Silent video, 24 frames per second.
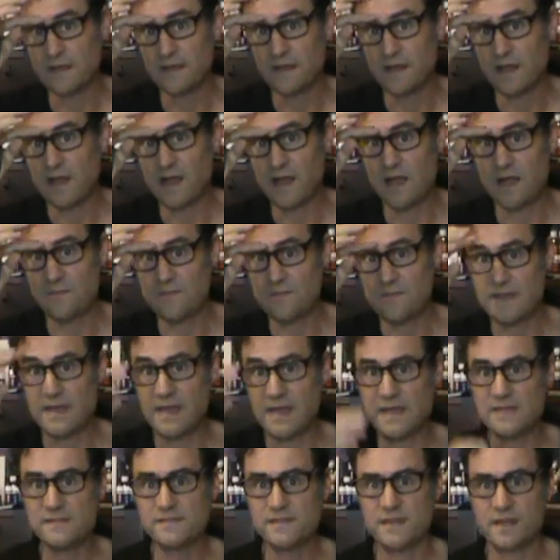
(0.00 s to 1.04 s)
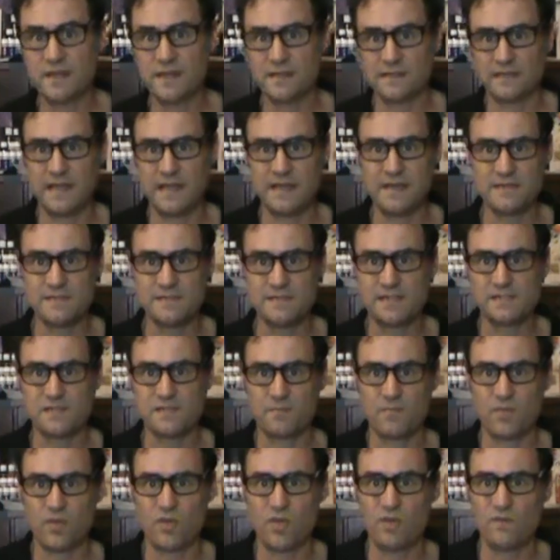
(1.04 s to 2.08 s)
ladies, as a
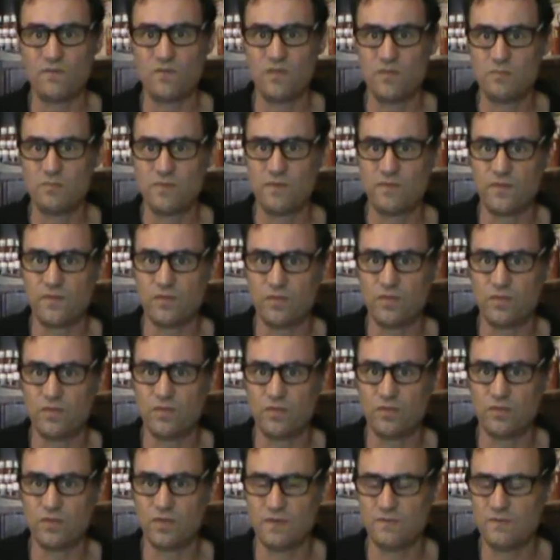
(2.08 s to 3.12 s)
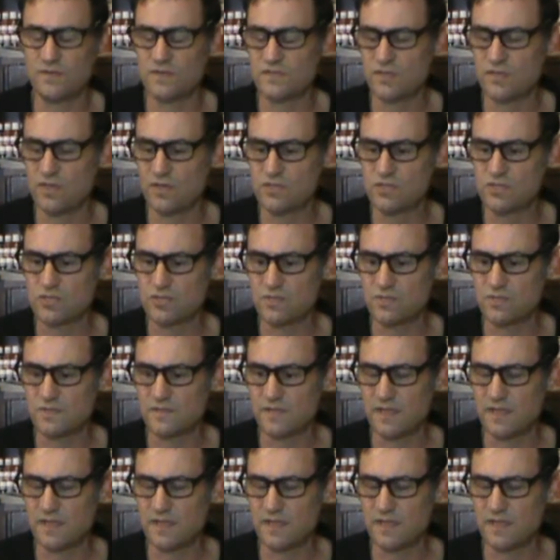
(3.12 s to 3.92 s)
perfume if you so choose,